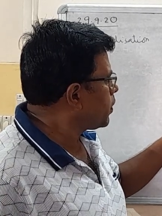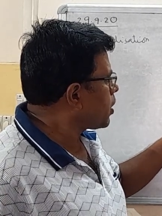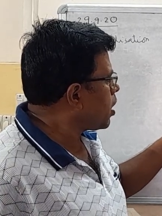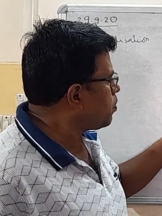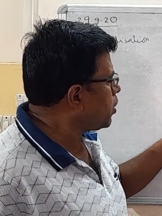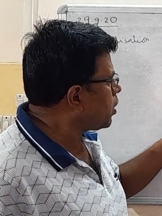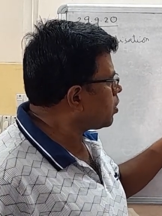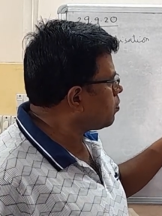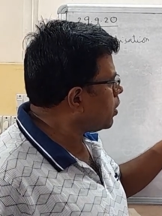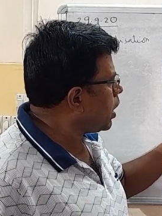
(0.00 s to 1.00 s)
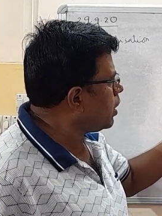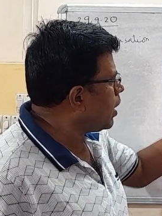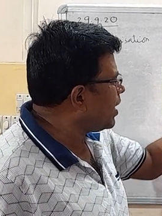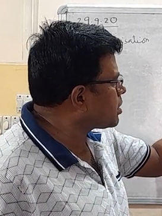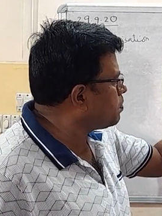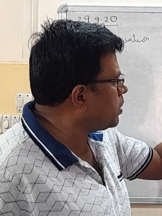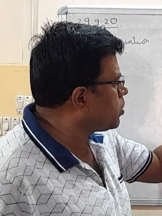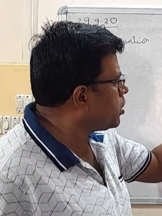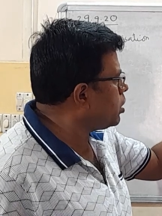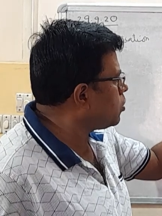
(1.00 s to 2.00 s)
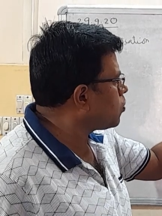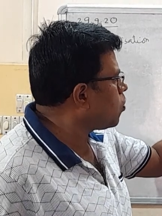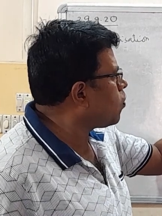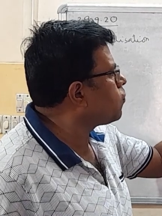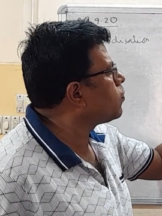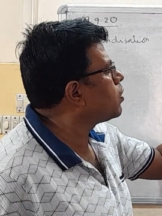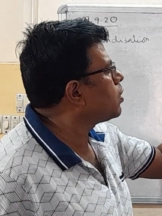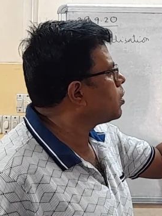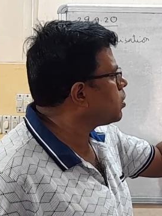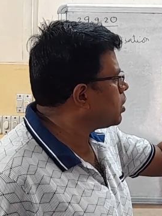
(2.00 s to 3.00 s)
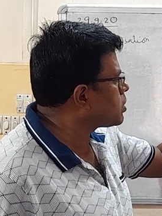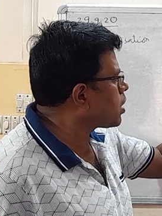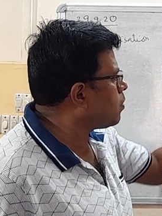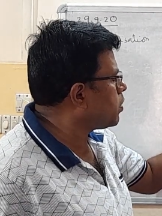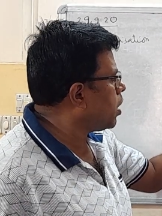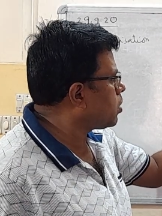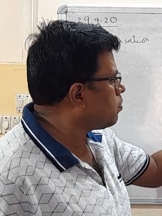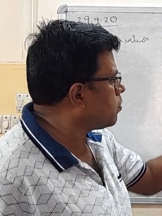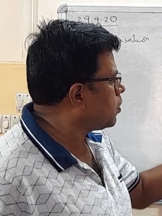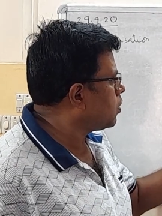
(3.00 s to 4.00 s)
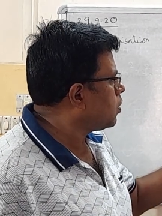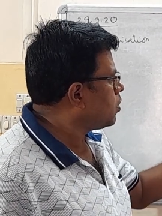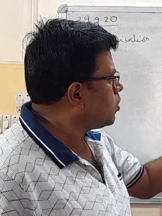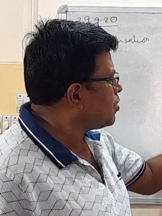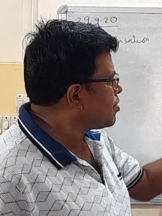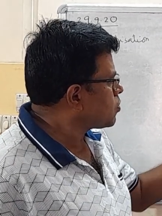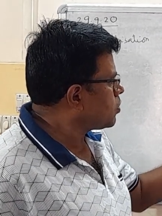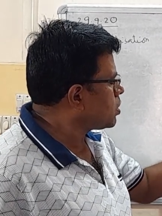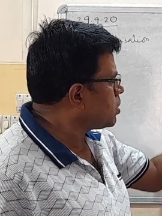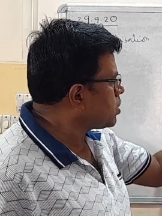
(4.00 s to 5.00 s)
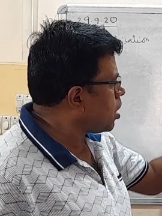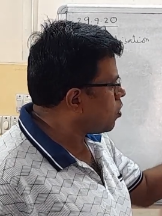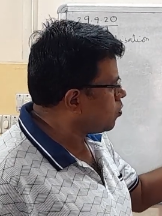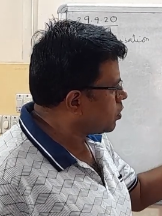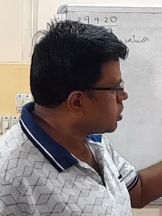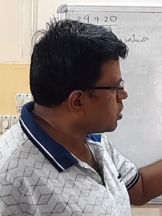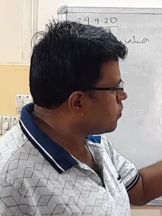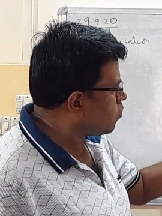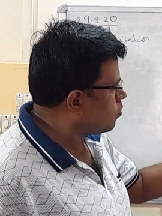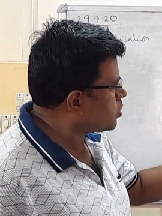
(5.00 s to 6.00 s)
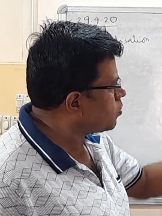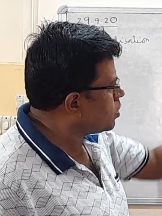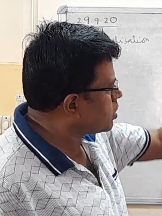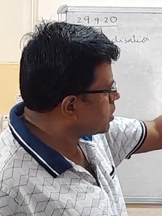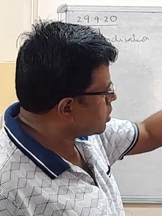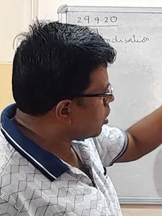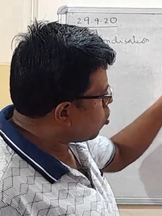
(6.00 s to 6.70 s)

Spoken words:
carbon atom and sp3 of this carbon atom. So this is how this is formed. So this is the